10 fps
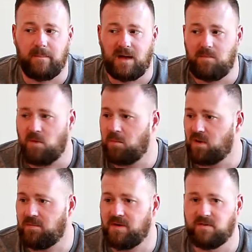I meal
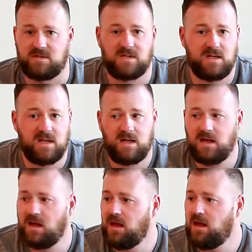prep every Sunday,
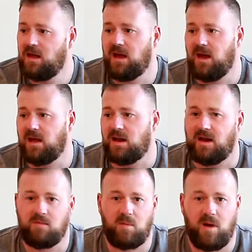and I
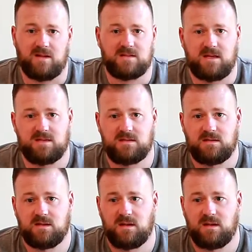have a process.